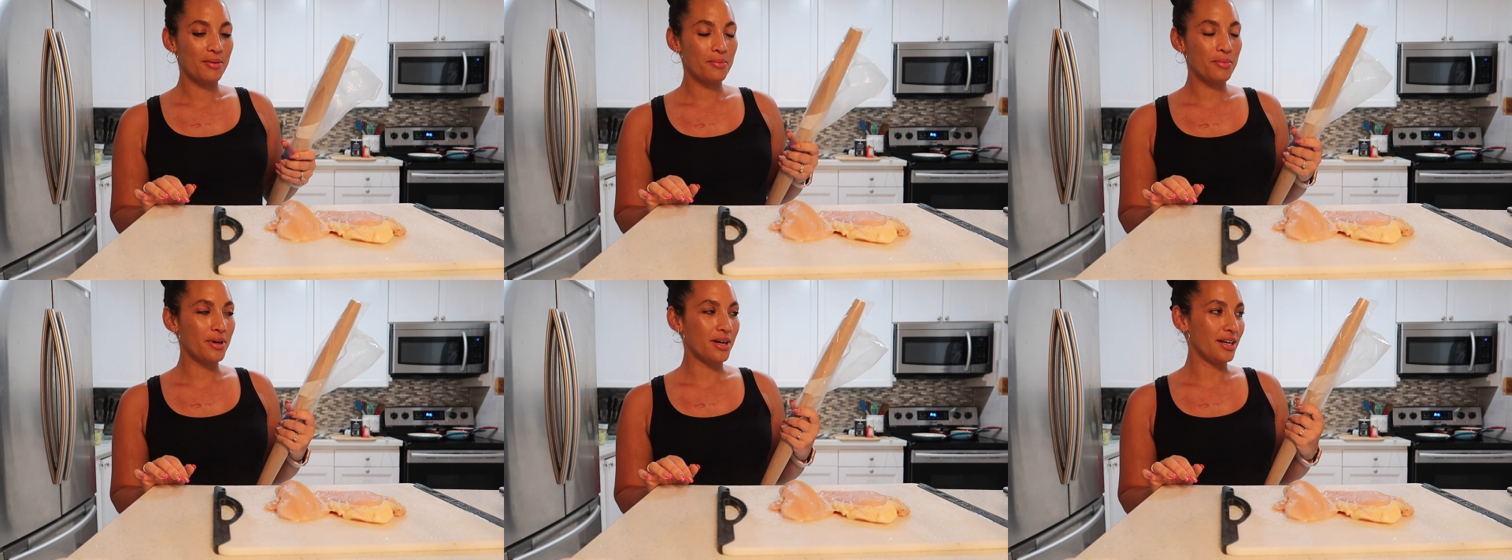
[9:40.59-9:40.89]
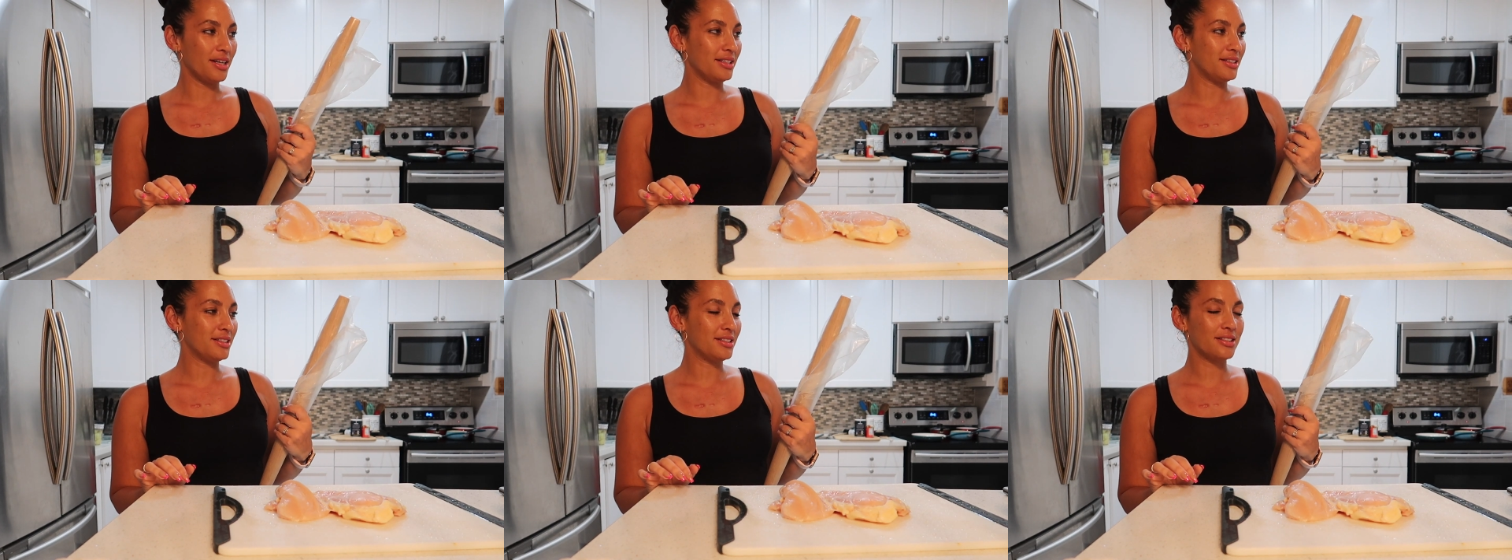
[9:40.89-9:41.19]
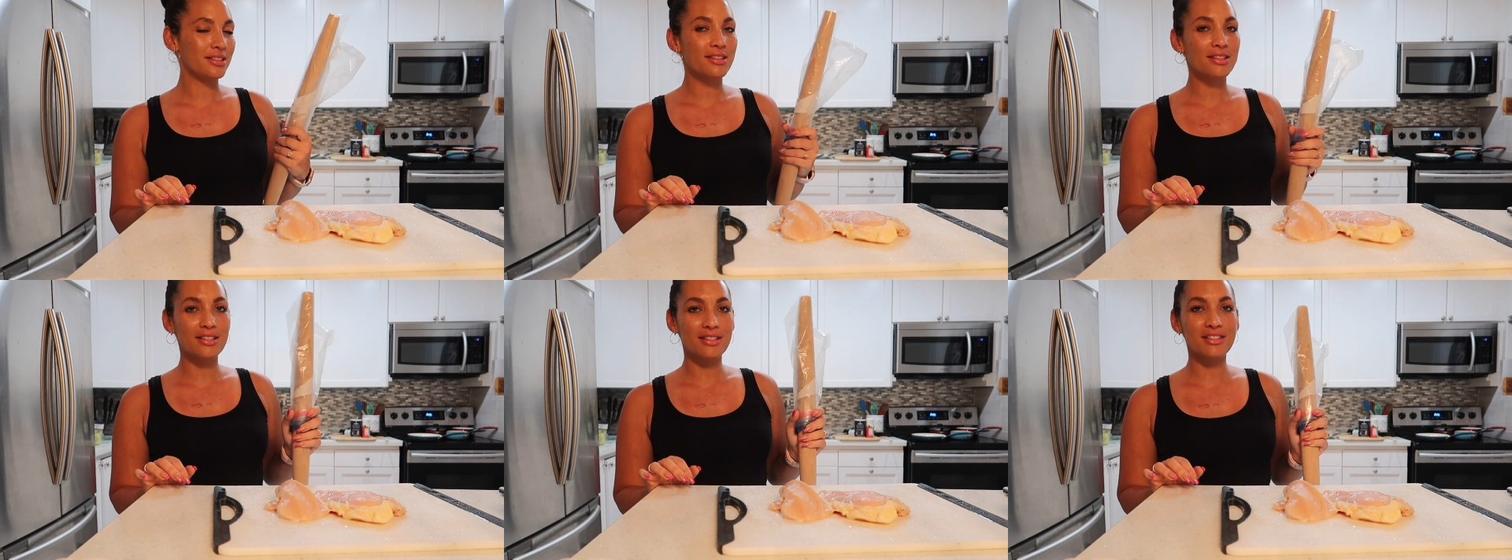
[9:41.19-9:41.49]
but
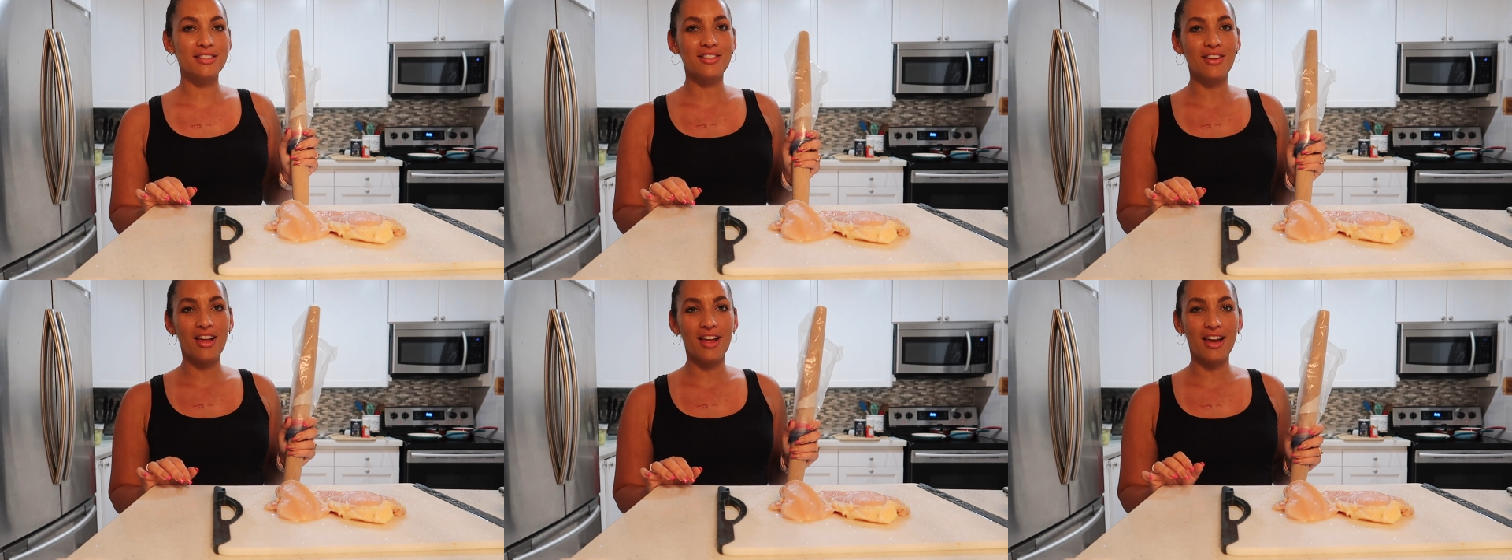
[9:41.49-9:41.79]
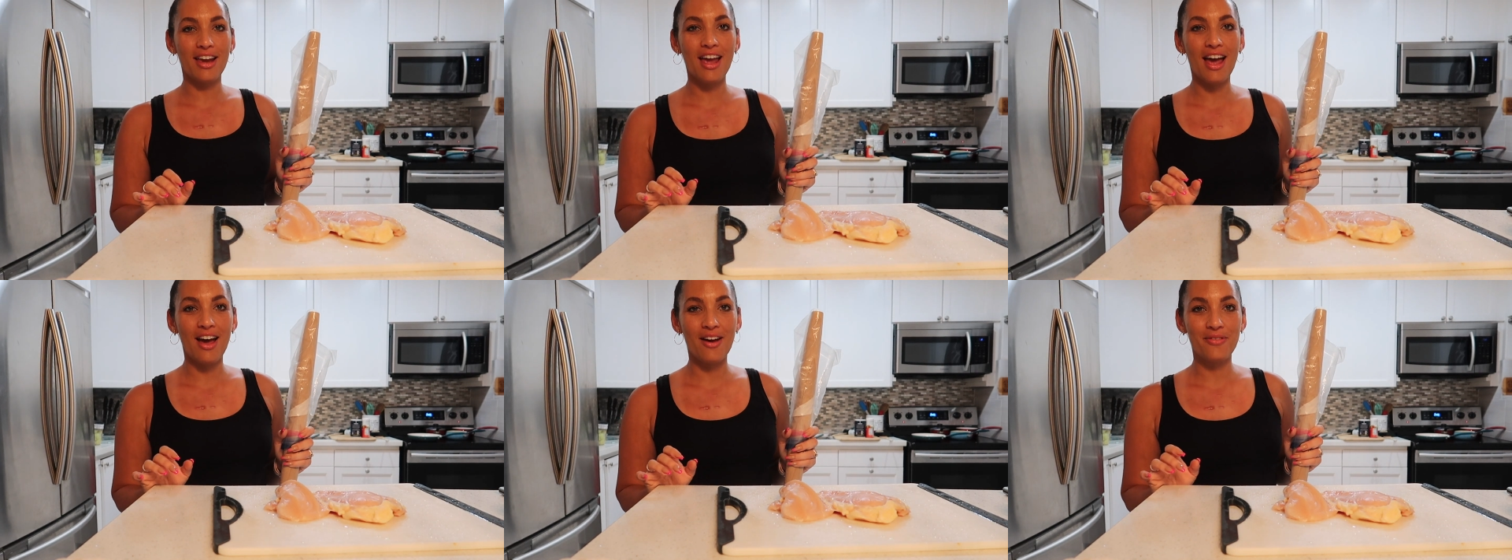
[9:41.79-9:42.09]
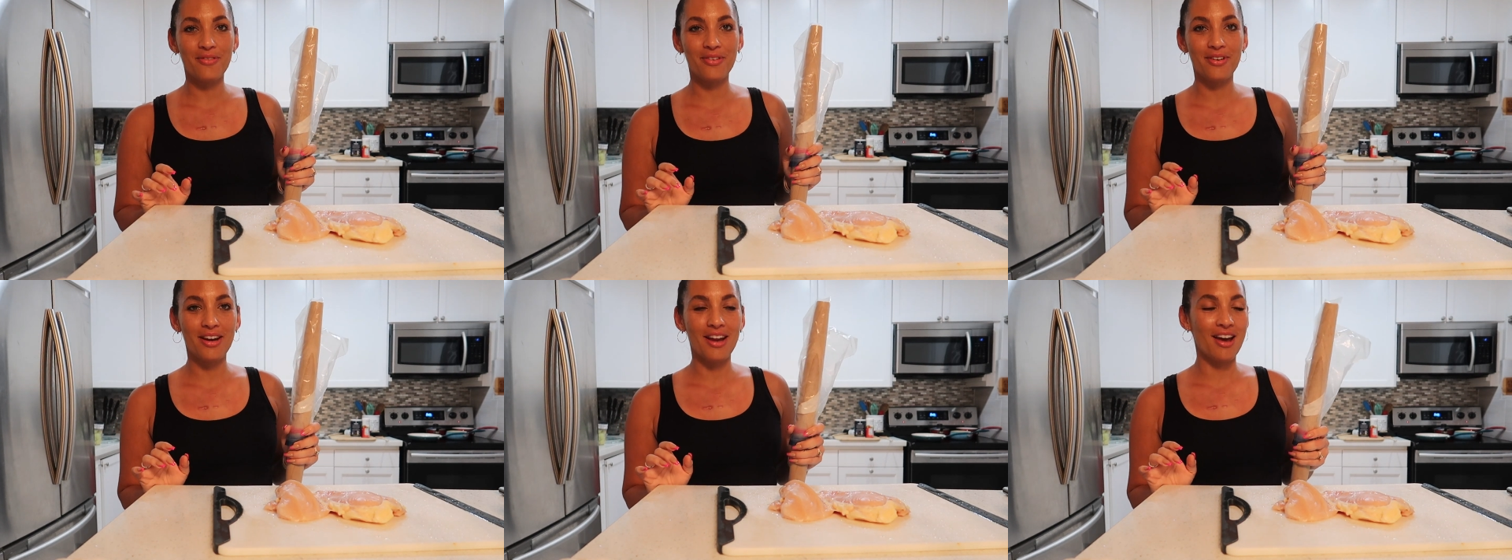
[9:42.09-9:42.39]
this is all I
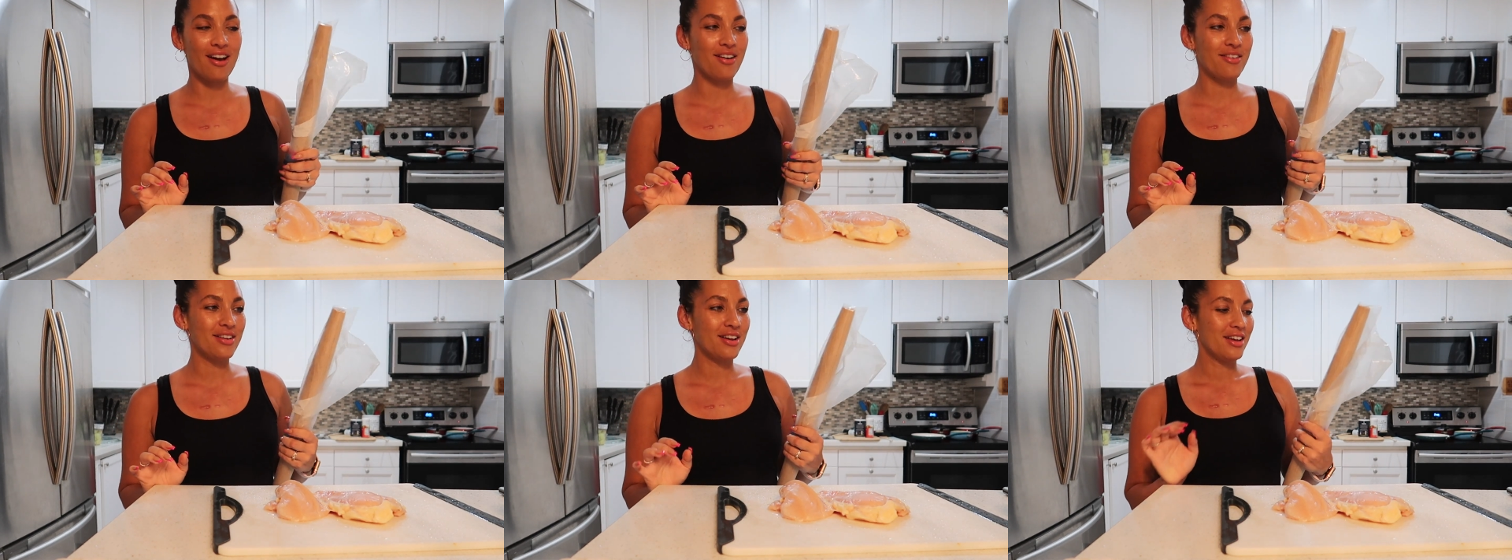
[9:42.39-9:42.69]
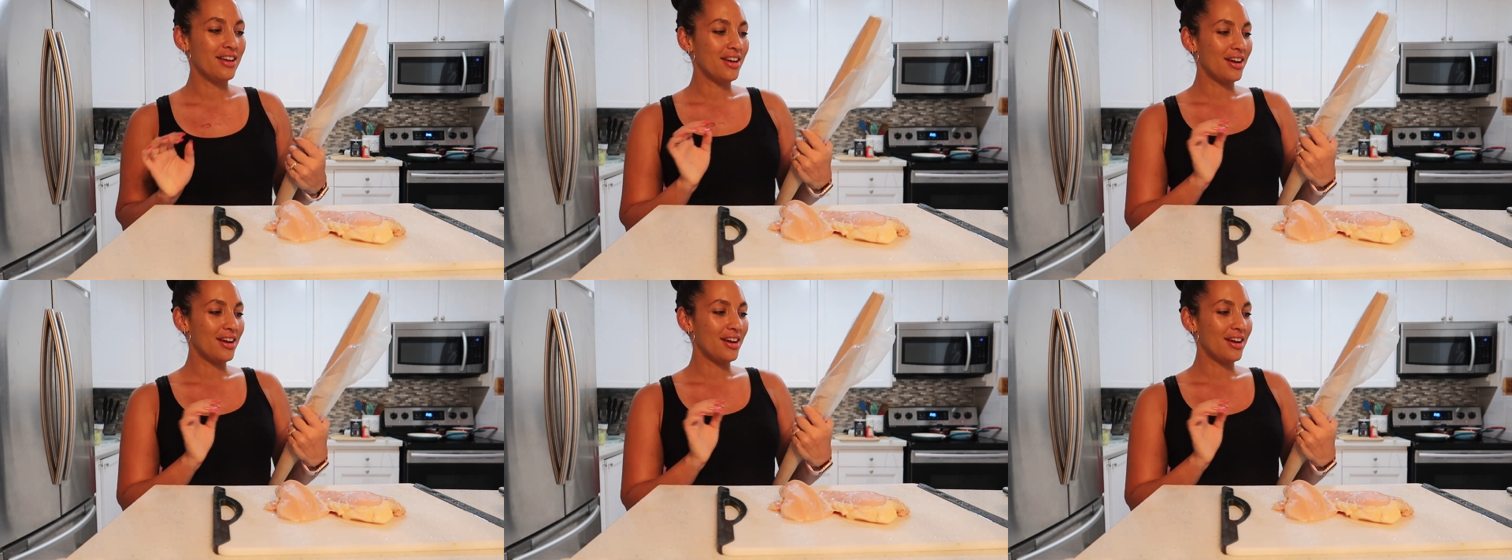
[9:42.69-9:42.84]
have for now.